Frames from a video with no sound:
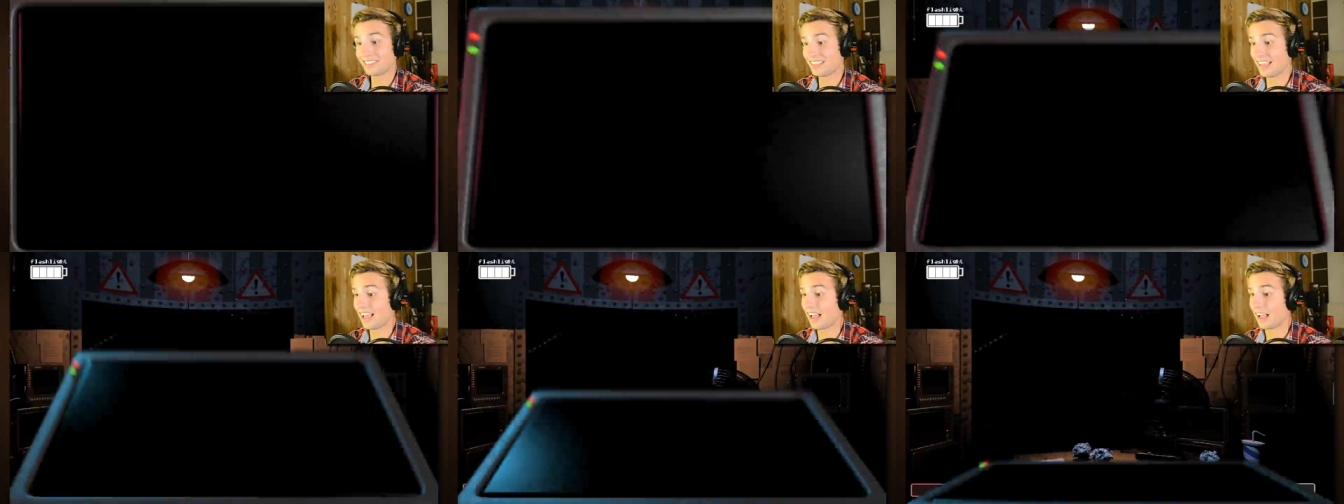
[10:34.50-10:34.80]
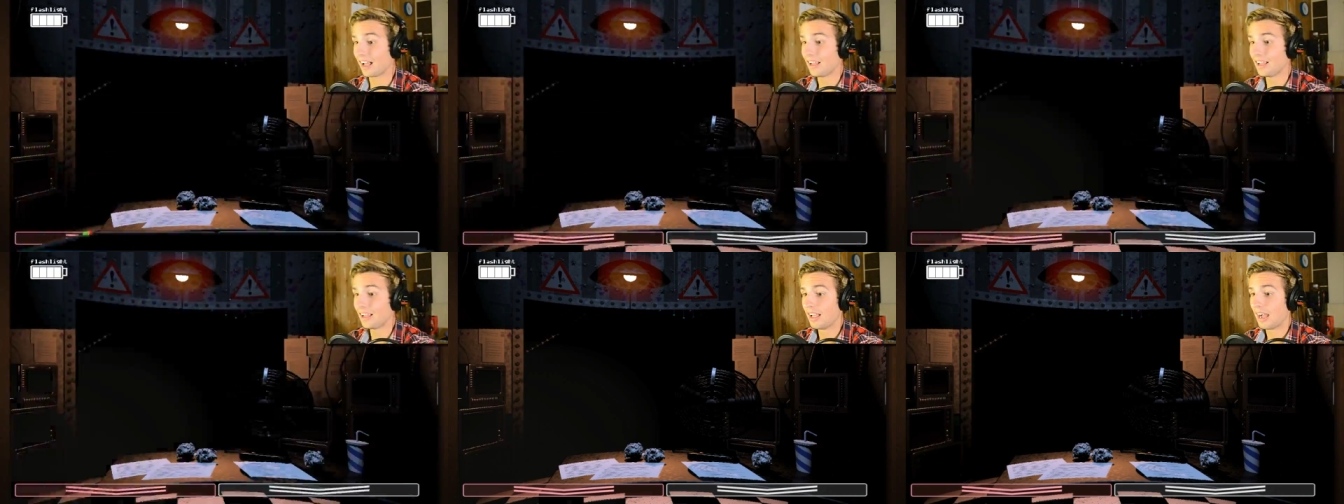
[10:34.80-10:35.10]
can
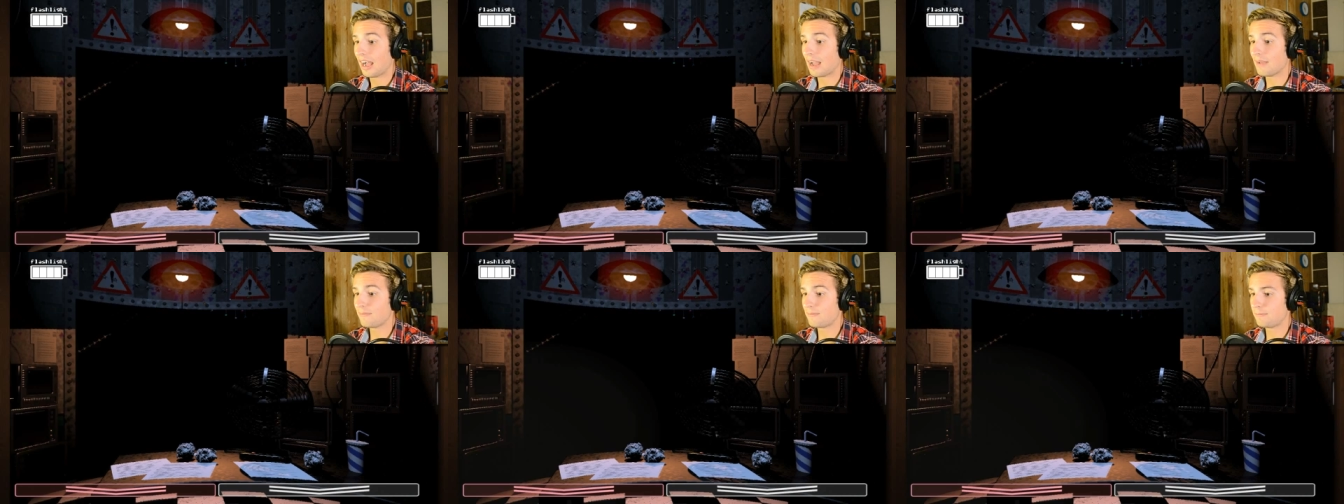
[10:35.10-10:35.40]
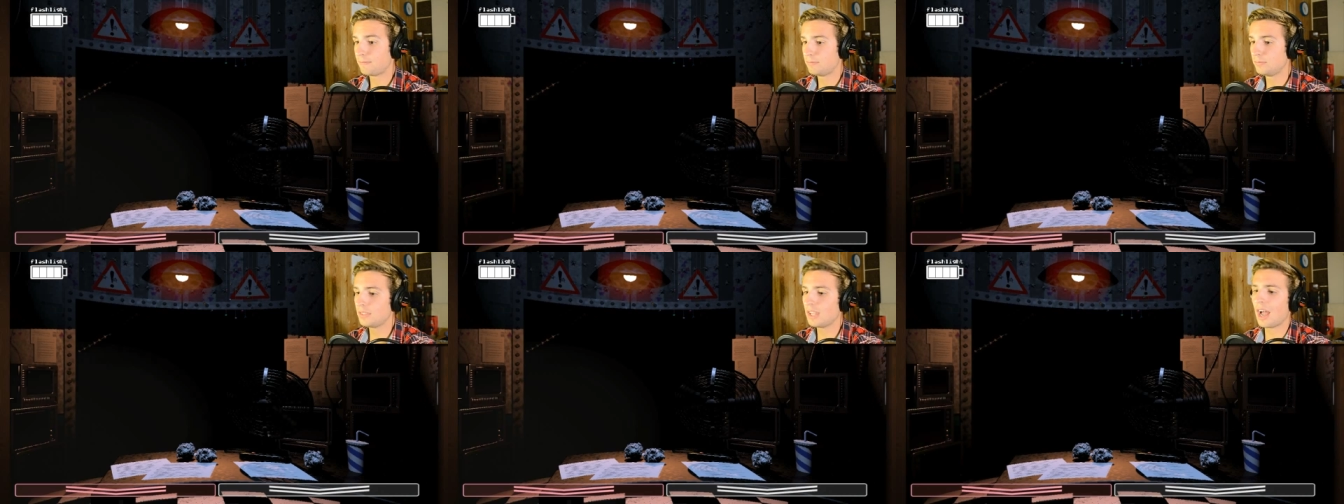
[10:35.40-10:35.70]
tell, I'm
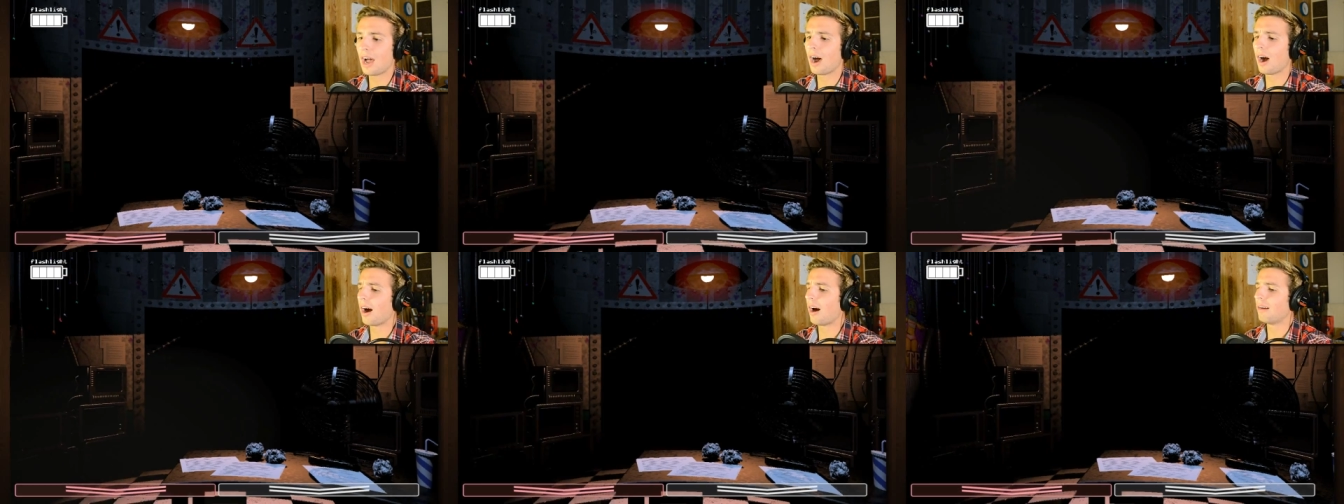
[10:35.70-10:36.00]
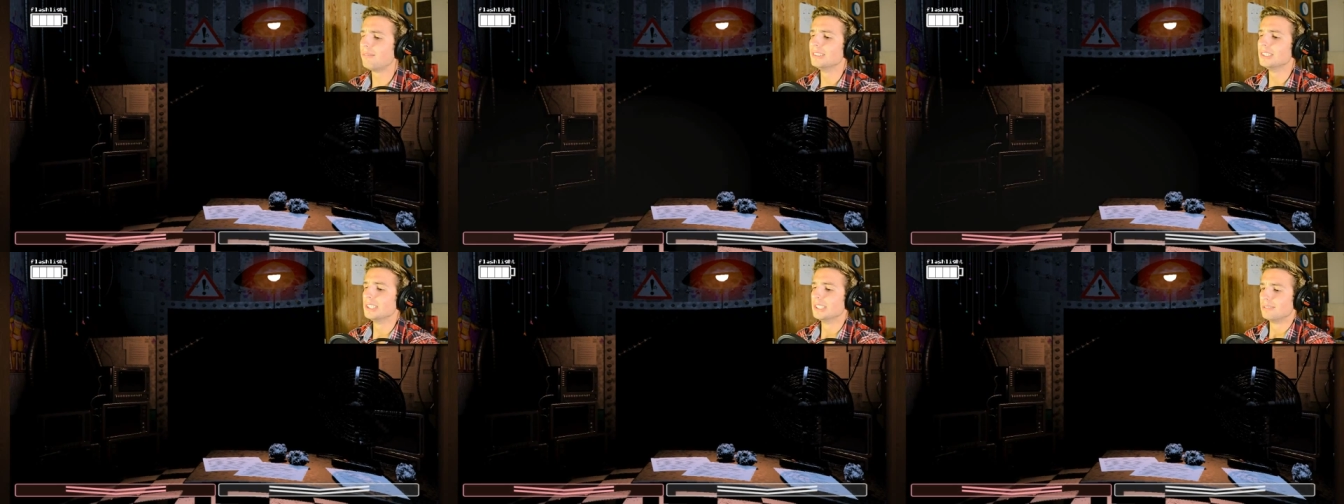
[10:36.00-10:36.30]

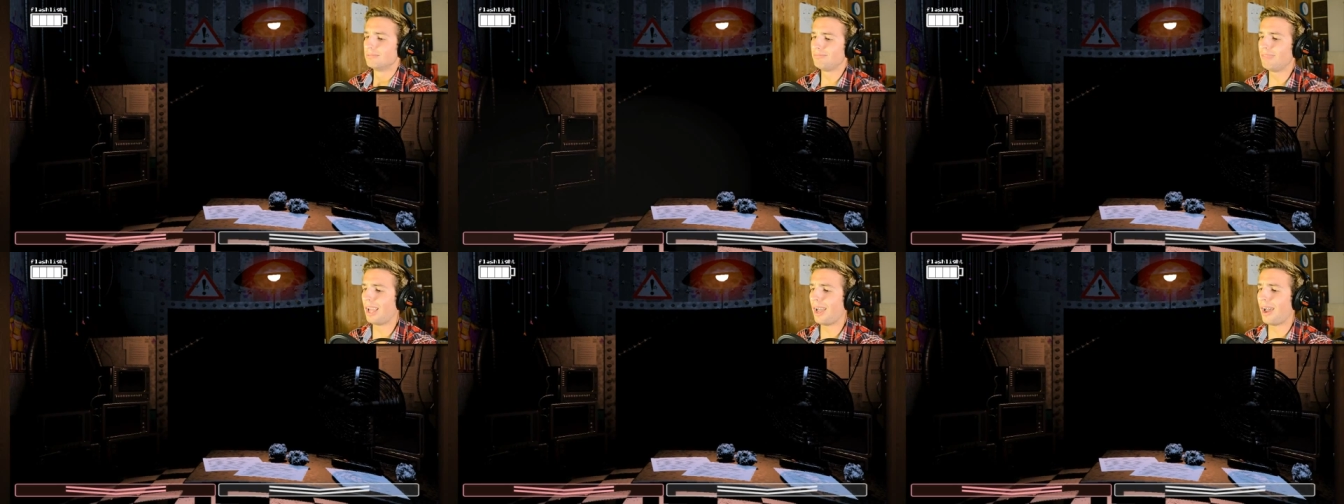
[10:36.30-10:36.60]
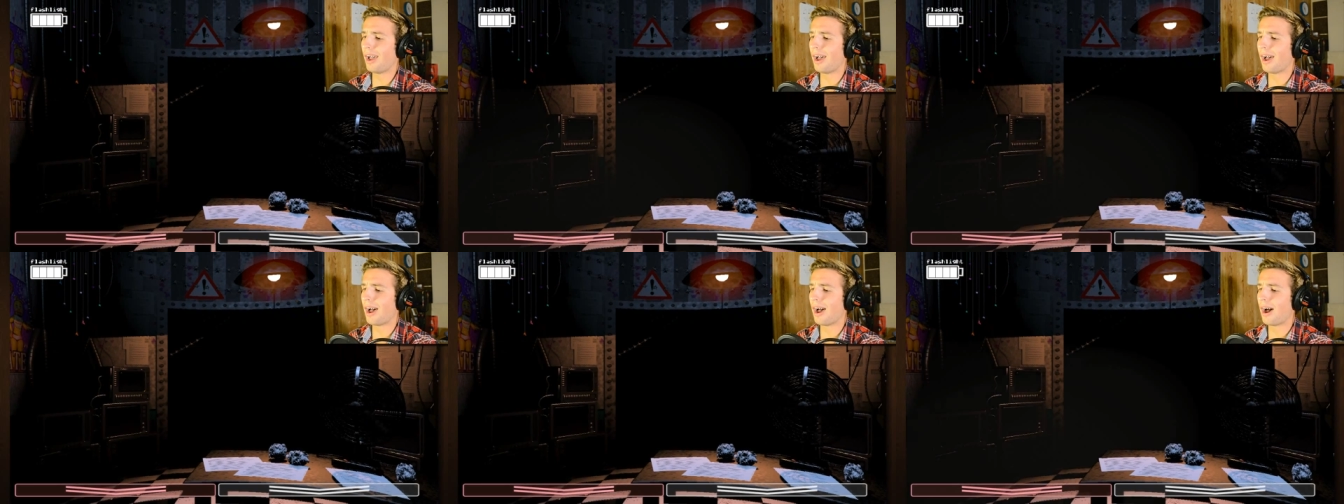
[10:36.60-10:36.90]
no,
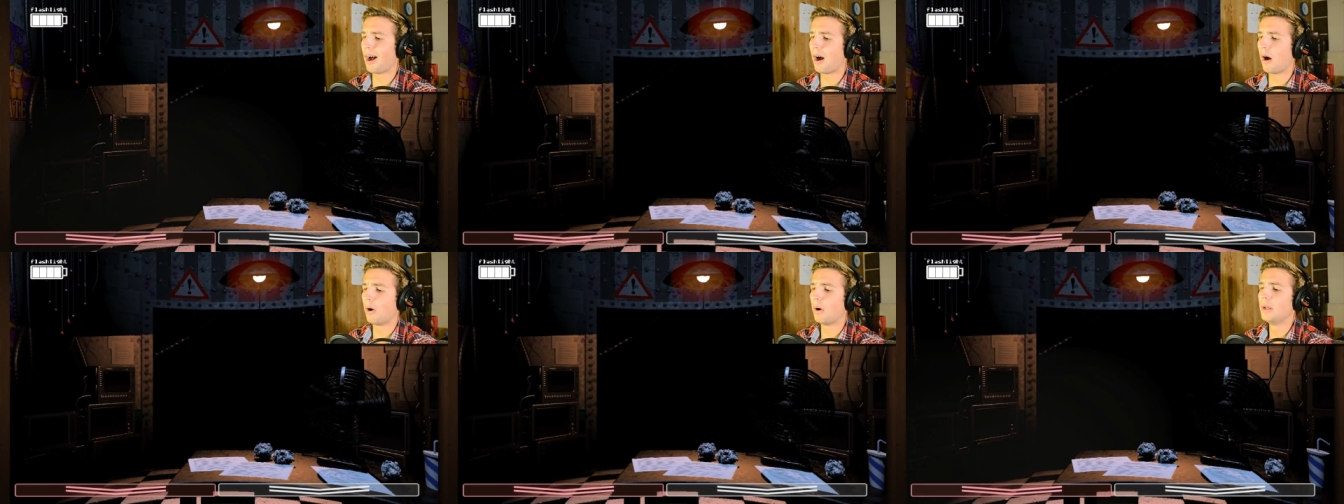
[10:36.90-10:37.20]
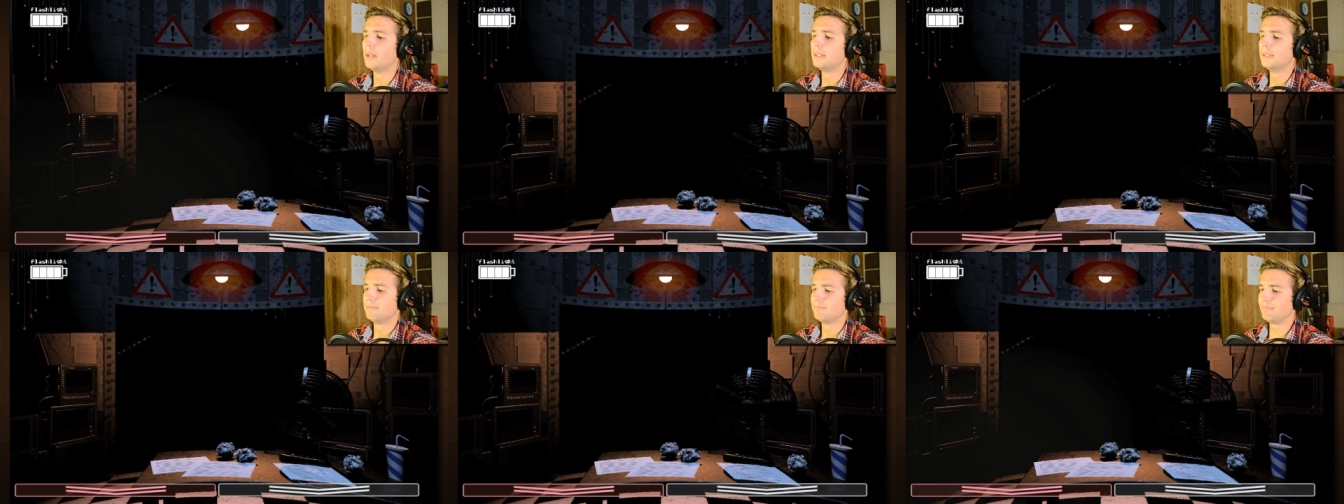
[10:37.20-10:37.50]
no,
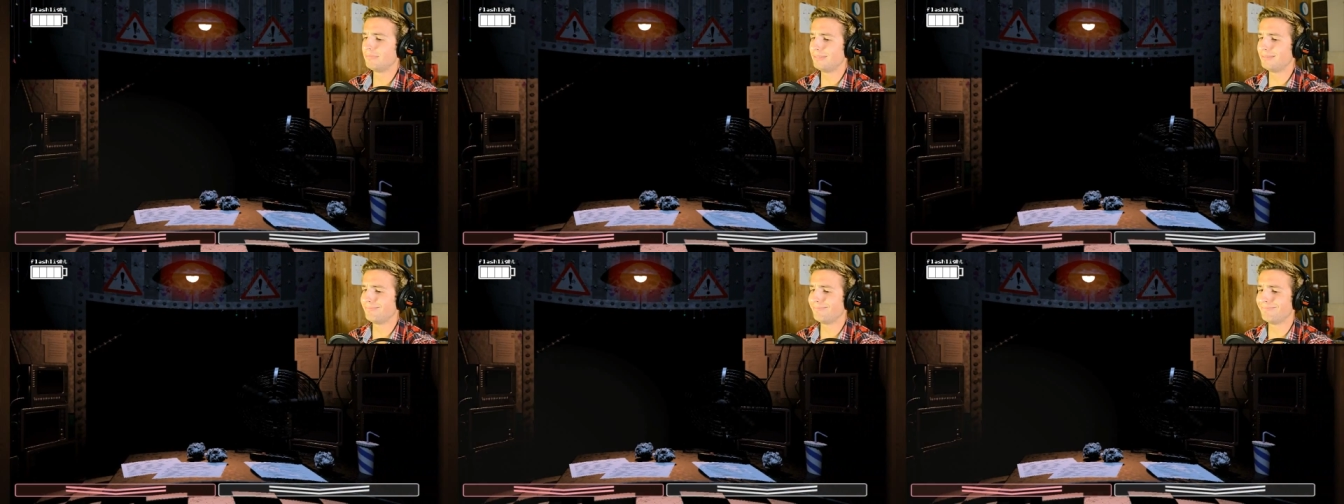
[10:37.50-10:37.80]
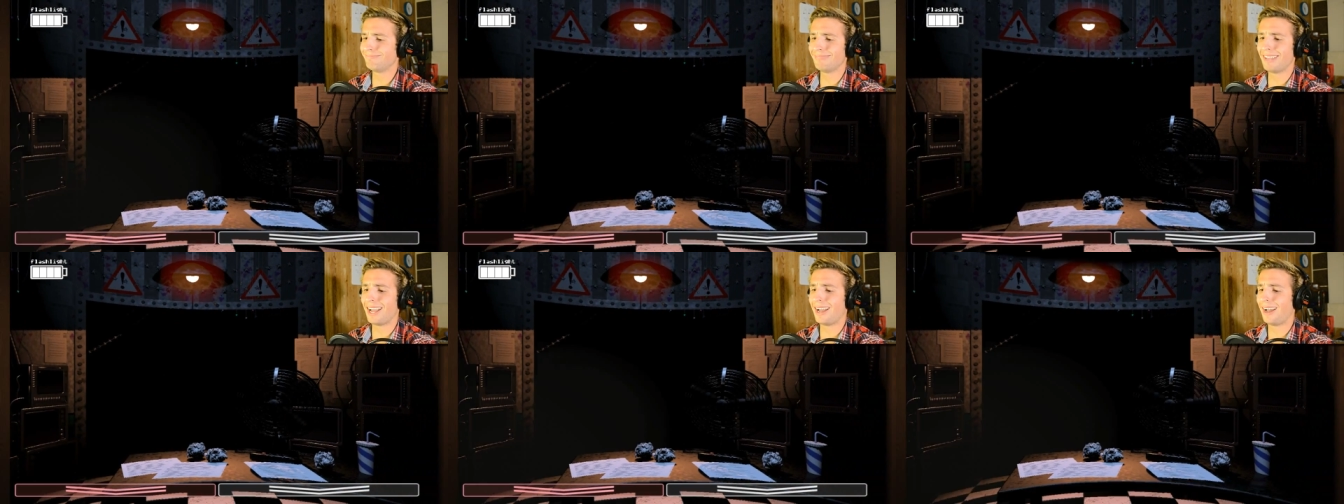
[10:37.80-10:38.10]

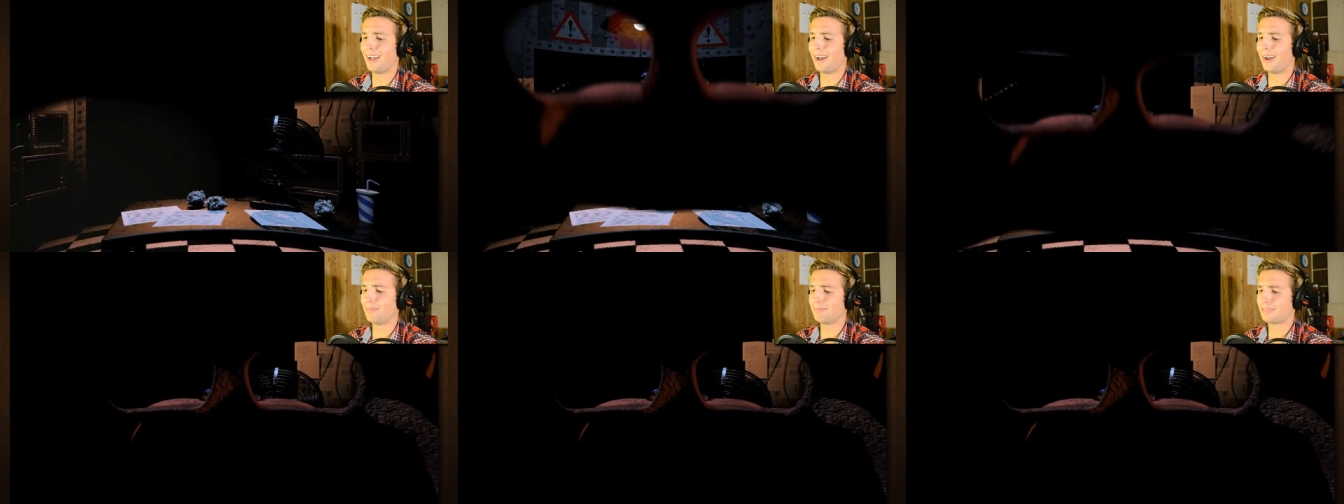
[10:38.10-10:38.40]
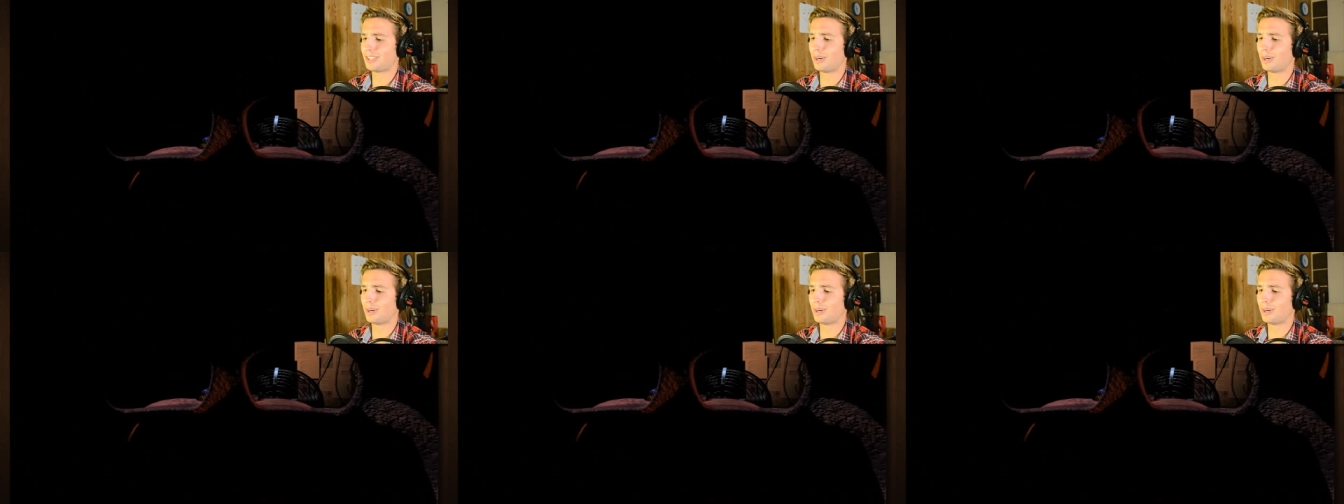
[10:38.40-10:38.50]
no.